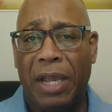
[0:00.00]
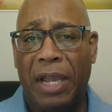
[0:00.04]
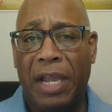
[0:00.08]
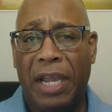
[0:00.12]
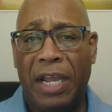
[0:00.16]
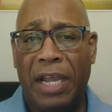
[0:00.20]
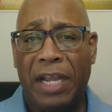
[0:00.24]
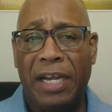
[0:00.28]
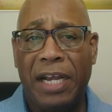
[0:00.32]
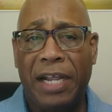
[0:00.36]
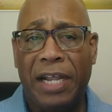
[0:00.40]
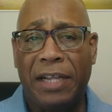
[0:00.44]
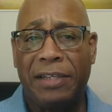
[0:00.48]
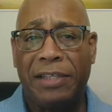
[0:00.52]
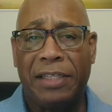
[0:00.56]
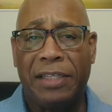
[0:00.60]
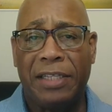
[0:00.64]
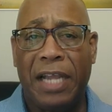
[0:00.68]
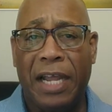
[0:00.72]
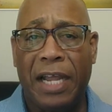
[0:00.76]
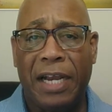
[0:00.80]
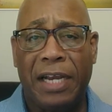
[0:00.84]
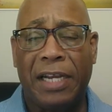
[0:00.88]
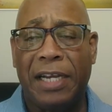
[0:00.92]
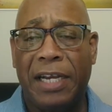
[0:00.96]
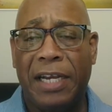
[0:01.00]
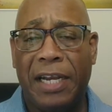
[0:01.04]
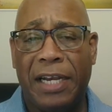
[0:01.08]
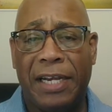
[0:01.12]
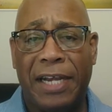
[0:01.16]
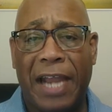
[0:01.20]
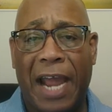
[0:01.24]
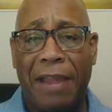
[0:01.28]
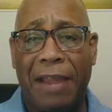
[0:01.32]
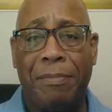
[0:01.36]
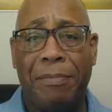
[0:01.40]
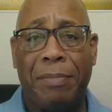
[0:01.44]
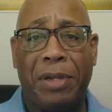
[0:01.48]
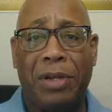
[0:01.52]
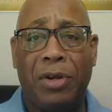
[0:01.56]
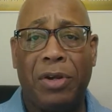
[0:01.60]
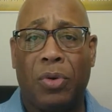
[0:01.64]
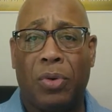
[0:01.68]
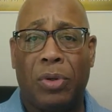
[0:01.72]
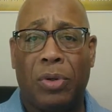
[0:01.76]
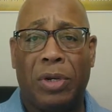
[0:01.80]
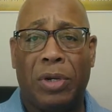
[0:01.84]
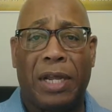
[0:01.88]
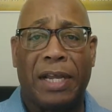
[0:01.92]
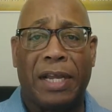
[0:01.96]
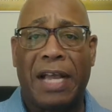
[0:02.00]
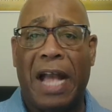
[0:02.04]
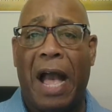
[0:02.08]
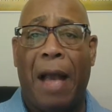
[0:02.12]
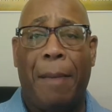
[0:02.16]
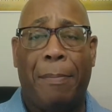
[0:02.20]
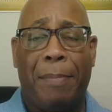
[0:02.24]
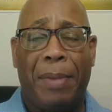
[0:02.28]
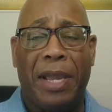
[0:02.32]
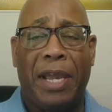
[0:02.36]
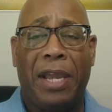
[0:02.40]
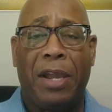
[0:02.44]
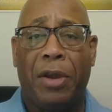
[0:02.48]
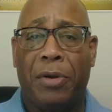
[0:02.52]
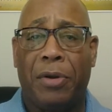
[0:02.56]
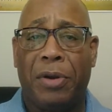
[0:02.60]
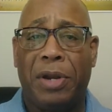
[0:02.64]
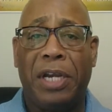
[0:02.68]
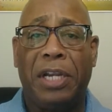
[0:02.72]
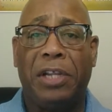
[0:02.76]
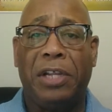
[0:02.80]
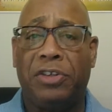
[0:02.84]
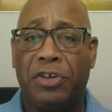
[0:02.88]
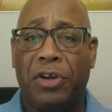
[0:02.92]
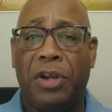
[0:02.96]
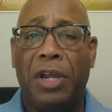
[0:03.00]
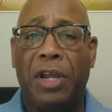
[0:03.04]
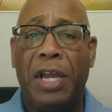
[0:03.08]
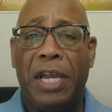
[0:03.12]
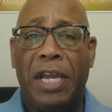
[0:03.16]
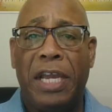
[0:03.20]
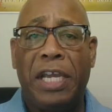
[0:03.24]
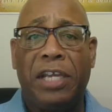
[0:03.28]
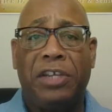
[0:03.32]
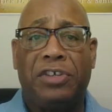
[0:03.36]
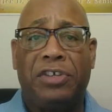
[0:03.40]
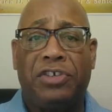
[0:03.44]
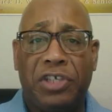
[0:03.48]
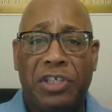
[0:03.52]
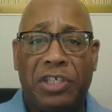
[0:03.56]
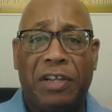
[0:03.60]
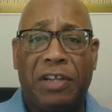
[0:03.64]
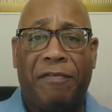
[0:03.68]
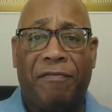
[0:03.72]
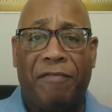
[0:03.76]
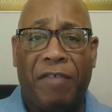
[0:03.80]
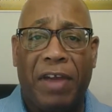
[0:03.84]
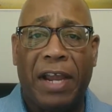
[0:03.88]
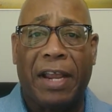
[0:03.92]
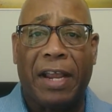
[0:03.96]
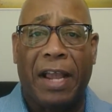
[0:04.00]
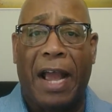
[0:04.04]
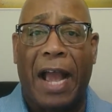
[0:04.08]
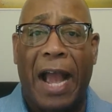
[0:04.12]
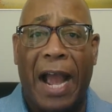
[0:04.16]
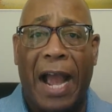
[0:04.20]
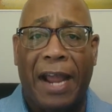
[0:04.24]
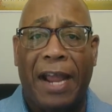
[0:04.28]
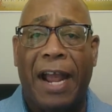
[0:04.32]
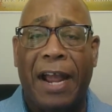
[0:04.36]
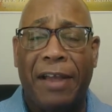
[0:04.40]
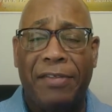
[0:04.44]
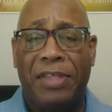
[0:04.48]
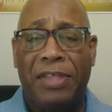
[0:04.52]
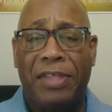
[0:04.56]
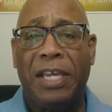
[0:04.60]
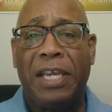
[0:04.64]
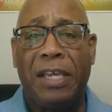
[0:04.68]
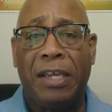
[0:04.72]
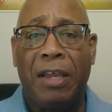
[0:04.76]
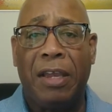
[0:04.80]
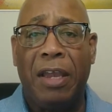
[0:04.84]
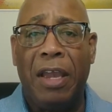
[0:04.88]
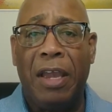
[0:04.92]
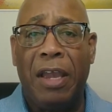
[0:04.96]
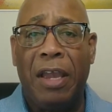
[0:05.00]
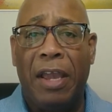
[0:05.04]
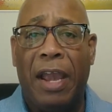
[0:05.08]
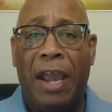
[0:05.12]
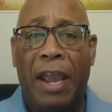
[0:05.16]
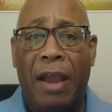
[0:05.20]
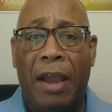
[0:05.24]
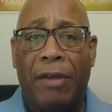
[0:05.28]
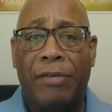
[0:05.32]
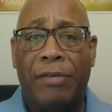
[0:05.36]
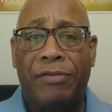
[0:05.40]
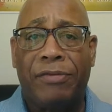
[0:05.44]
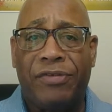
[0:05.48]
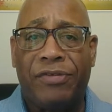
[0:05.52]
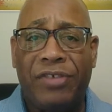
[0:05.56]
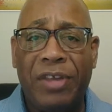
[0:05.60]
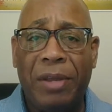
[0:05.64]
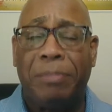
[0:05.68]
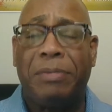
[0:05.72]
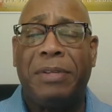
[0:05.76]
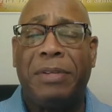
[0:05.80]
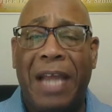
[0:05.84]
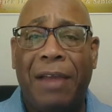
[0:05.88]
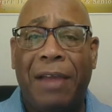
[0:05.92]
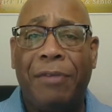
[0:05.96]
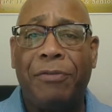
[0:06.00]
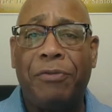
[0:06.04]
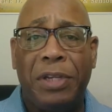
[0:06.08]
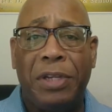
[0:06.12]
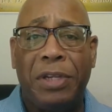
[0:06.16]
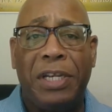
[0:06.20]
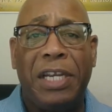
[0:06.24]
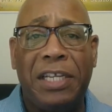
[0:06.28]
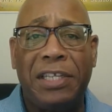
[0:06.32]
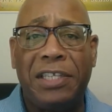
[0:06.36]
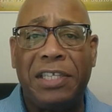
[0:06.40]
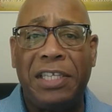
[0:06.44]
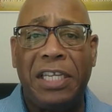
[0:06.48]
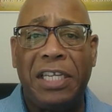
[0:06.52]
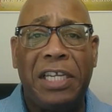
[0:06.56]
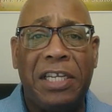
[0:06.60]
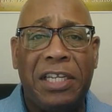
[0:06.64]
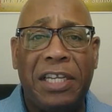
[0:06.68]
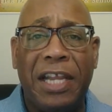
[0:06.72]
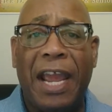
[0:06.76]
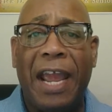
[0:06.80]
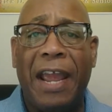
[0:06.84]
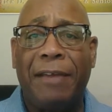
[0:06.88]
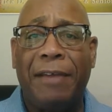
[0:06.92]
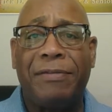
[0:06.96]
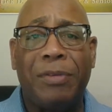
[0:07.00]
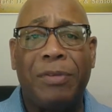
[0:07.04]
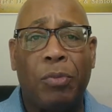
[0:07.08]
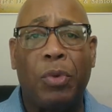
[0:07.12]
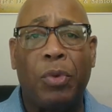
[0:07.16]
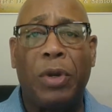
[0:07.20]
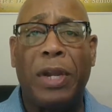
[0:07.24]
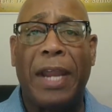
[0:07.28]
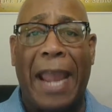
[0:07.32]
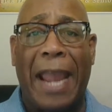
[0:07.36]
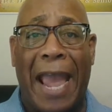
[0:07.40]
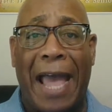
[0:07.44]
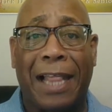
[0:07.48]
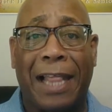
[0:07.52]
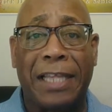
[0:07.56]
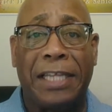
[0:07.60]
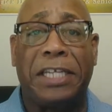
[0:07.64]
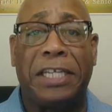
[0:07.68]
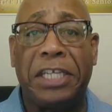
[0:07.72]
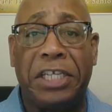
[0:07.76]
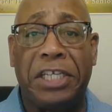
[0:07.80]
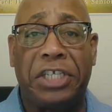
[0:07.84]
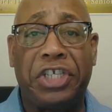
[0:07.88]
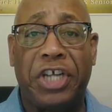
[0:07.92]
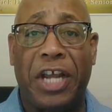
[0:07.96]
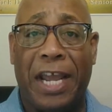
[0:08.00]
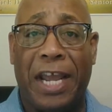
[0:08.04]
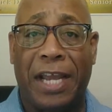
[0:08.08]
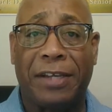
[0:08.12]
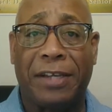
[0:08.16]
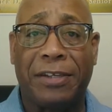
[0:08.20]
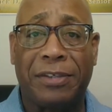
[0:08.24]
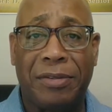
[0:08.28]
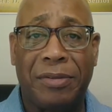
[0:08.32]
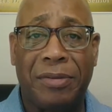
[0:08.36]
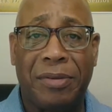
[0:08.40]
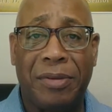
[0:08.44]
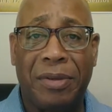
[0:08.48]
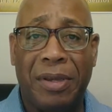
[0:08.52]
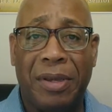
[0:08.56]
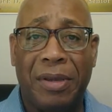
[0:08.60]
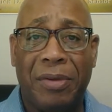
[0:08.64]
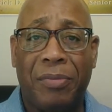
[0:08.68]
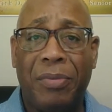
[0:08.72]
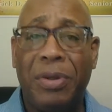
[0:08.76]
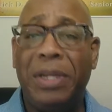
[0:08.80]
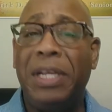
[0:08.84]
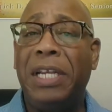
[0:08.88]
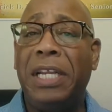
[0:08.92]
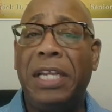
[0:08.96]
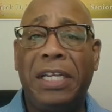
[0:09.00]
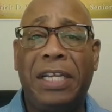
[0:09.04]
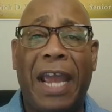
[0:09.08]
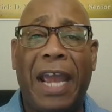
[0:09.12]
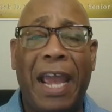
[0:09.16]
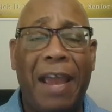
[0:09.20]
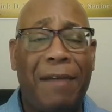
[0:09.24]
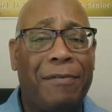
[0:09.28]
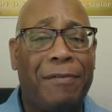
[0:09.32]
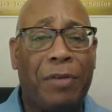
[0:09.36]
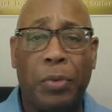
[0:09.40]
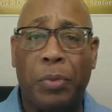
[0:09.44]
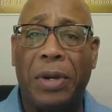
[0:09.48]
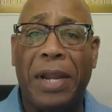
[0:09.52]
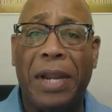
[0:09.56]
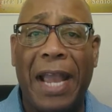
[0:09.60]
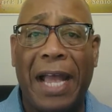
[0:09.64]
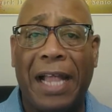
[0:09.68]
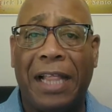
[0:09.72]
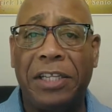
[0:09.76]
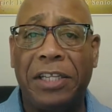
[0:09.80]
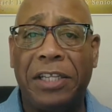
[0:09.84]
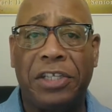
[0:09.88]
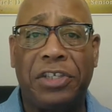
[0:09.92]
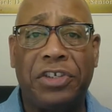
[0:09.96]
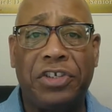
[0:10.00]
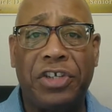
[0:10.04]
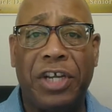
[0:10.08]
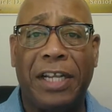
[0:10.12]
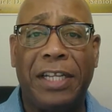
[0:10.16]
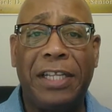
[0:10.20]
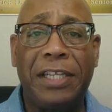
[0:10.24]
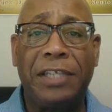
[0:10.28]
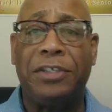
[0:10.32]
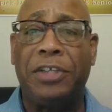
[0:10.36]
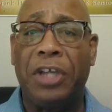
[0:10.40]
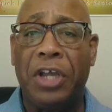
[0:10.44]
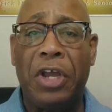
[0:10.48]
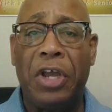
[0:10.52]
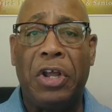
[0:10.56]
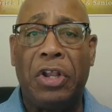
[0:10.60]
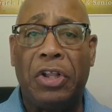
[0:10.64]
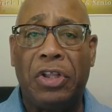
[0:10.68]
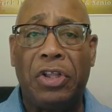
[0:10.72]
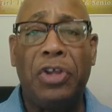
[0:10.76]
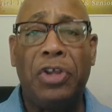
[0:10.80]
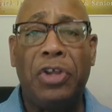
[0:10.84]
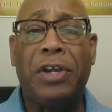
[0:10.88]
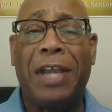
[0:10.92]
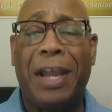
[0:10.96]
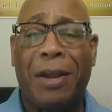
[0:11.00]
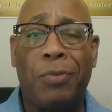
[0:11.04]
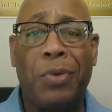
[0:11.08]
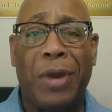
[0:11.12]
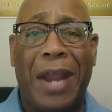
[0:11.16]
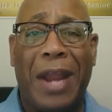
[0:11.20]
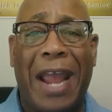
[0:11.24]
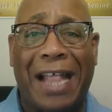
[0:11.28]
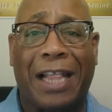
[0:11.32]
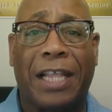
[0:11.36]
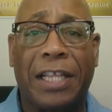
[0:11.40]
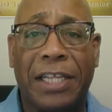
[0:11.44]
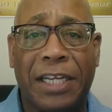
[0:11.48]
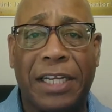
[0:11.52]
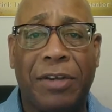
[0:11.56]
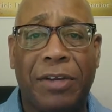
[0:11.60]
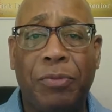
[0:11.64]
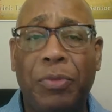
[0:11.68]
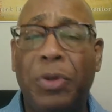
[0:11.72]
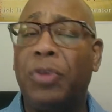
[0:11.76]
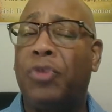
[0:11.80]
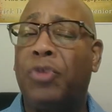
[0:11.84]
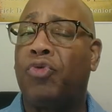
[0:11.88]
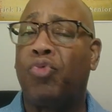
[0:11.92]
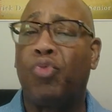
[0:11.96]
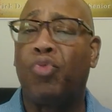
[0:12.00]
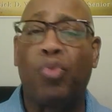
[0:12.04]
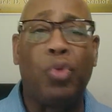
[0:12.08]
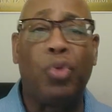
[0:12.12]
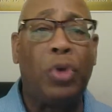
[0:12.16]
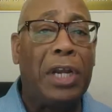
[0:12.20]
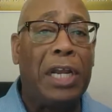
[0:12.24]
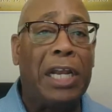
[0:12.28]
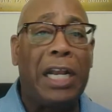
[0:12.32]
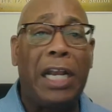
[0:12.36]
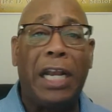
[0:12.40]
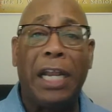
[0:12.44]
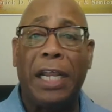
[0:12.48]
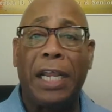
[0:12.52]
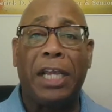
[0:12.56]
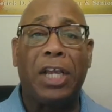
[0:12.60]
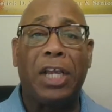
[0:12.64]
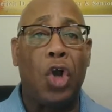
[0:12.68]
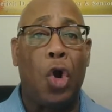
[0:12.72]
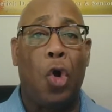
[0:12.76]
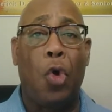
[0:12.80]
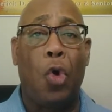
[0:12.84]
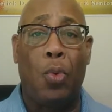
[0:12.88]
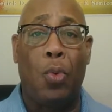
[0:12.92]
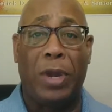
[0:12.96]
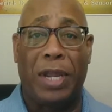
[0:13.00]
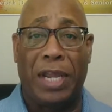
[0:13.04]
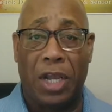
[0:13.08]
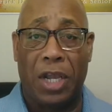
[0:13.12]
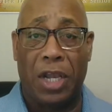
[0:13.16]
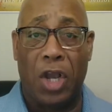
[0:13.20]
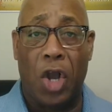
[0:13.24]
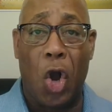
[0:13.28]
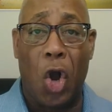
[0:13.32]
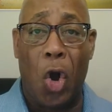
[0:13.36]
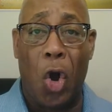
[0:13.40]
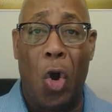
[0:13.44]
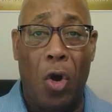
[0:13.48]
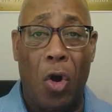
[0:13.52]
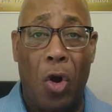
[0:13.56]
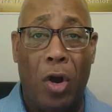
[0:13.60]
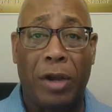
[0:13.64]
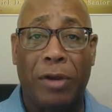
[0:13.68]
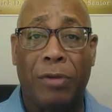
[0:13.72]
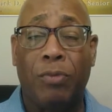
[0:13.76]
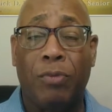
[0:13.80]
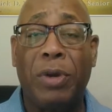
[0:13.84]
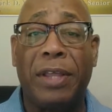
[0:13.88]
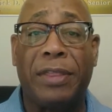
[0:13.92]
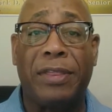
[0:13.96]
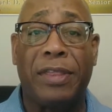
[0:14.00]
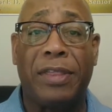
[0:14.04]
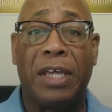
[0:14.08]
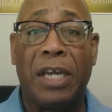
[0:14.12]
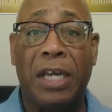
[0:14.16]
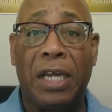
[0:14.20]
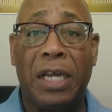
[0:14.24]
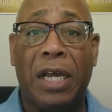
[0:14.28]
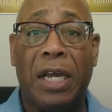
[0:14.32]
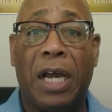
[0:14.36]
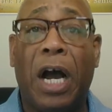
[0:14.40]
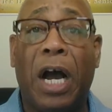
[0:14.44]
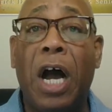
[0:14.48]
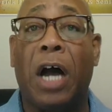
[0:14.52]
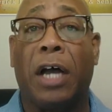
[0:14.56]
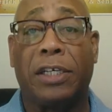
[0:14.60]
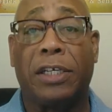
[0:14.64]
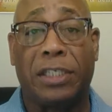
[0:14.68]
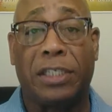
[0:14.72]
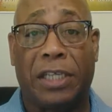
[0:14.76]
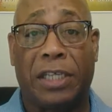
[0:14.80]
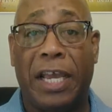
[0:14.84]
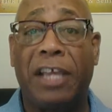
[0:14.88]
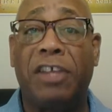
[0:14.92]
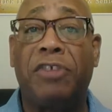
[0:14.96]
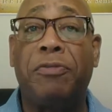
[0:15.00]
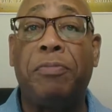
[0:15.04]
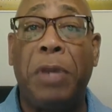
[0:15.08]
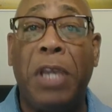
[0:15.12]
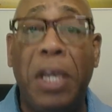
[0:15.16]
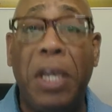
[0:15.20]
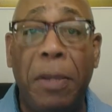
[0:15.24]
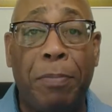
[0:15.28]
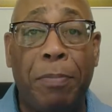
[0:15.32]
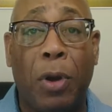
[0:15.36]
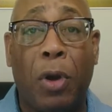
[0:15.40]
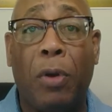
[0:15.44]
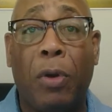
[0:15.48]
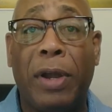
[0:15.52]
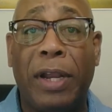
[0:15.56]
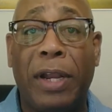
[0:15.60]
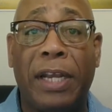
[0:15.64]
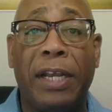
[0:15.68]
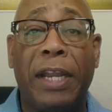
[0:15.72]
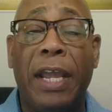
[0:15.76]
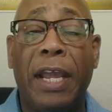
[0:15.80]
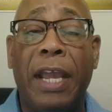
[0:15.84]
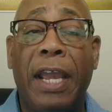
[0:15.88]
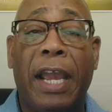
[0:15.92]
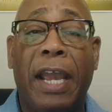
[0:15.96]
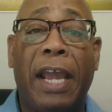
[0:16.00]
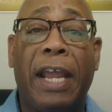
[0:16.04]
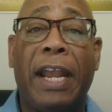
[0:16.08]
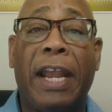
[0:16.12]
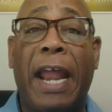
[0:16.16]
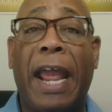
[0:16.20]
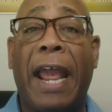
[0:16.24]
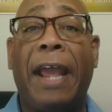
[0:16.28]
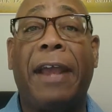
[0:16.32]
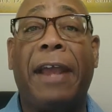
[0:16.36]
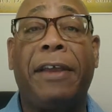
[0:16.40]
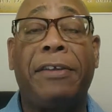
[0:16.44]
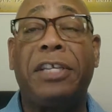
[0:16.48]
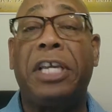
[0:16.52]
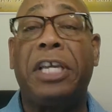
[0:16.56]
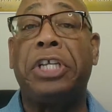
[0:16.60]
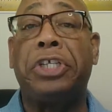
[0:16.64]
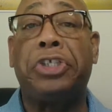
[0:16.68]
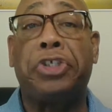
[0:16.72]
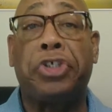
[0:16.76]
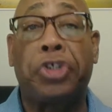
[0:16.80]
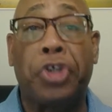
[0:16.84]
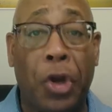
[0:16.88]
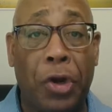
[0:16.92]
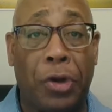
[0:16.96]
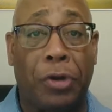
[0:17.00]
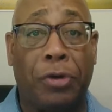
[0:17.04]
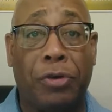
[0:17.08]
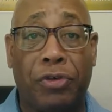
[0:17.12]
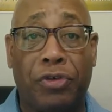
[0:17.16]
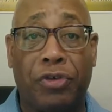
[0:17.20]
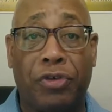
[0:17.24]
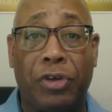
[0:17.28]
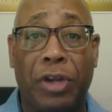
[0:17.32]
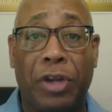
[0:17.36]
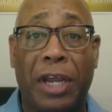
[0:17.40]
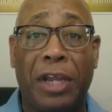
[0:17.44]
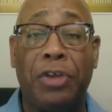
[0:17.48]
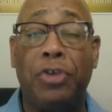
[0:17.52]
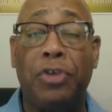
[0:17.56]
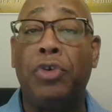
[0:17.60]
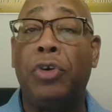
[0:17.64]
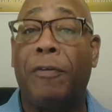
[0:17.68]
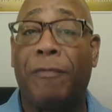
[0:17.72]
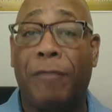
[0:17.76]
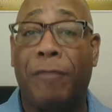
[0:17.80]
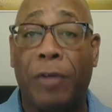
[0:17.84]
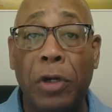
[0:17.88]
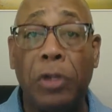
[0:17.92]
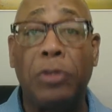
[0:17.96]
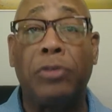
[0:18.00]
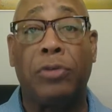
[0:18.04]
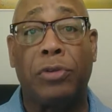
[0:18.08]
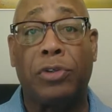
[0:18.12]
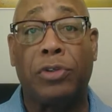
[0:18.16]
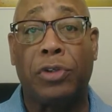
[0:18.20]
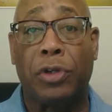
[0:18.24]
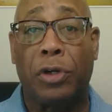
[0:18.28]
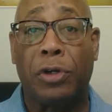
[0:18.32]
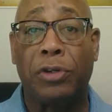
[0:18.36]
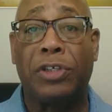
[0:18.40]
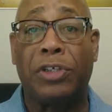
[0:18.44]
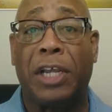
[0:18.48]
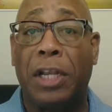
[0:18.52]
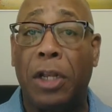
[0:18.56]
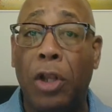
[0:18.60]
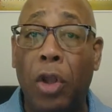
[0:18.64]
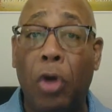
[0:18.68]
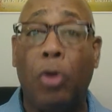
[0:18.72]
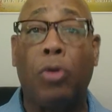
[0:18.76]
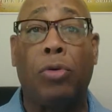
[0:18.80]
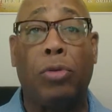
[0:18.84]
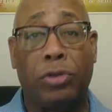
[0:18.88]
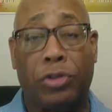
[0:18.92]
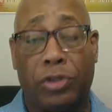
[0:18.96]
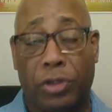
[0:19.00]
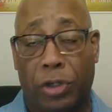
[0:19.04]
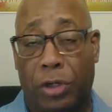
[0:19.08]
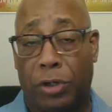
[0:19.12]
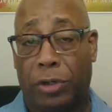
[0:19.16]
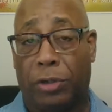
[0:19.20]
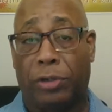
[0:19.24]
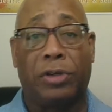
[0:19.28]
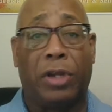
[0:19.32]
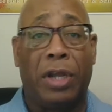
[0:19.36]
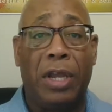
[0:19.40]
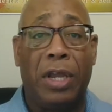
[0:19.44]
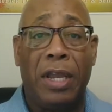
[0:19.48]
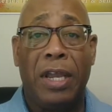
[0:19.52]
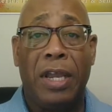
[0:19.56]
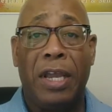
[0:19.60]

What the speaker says: And that's not an indictment on Agape or any church. It's just the fact, I think sometimes we just need to have some reality checks. We need to have a reality check. Let's look at reality. What's really going on with us as people and as a church, a universal church, a local church?